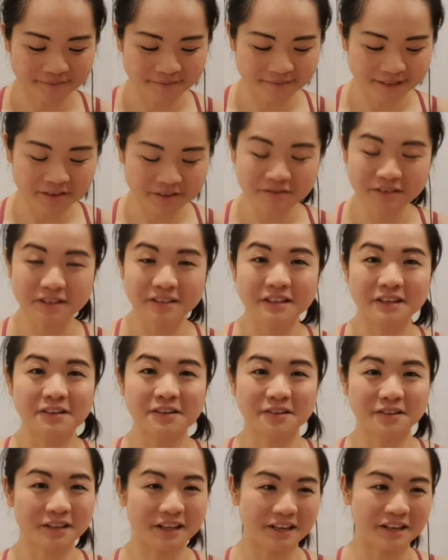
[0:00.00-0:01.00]
Even,
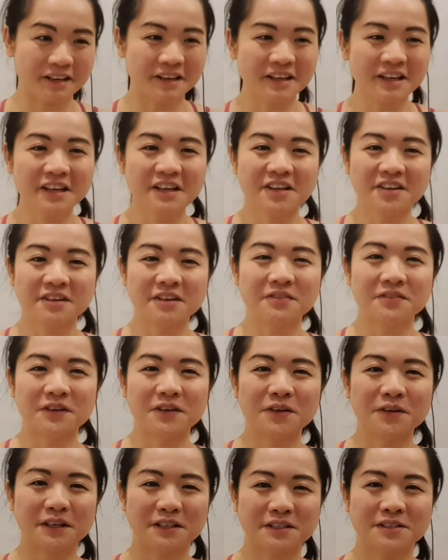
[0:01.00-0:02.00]
like
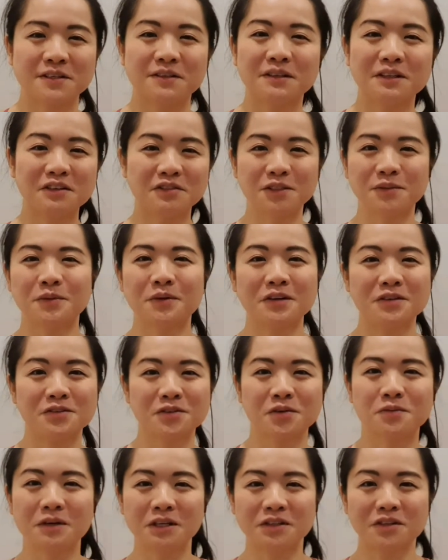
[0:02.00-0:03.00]
people who are so lovable and
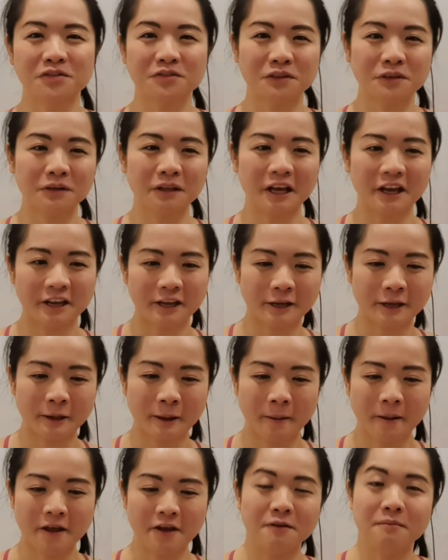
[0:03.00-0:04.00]
so wonderful, like
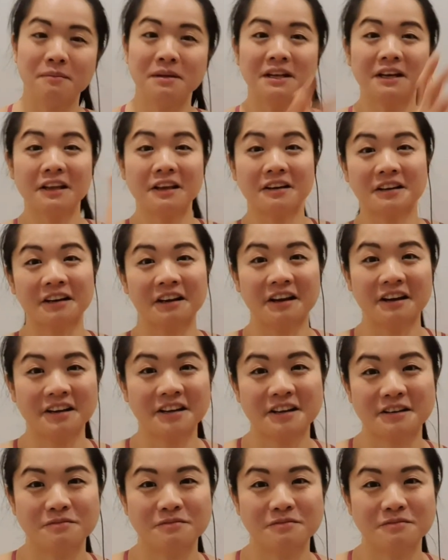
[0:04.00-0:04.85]
Amelia Clark.